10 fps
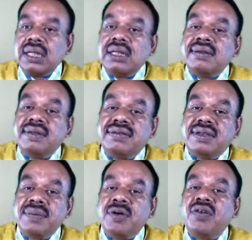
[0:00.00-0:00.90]

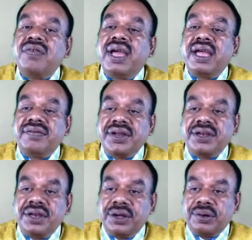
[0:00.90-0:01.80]
System of
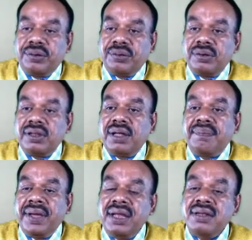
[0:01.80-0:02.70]
inventory control. The
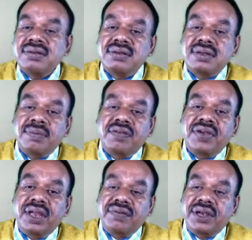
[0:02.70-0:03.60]
main system of
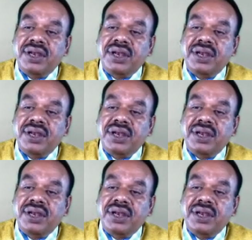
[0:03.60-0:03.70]
inventory